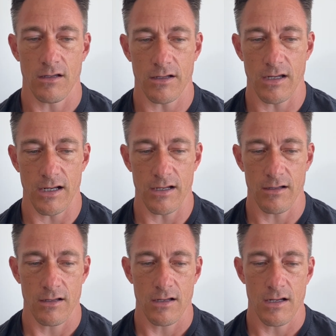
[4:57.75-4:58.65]
Okay,
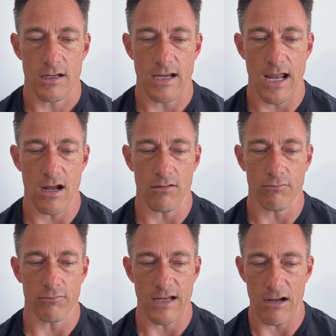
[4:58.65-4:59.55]

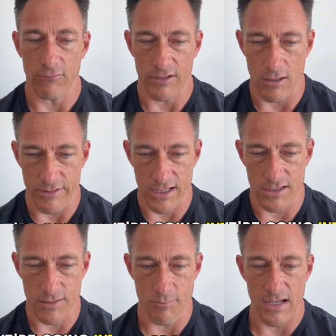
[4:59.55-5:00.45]
Now we're going
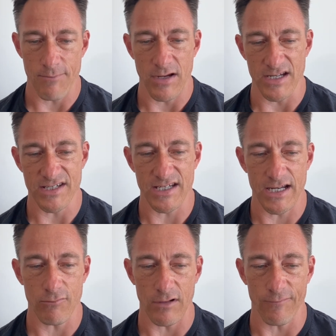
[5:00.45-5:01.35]
into
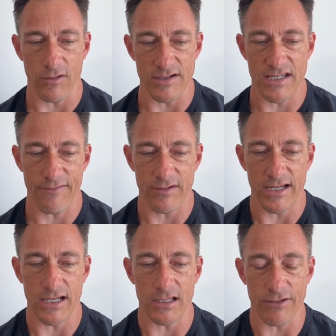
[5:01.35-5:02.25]
BPC 157, healing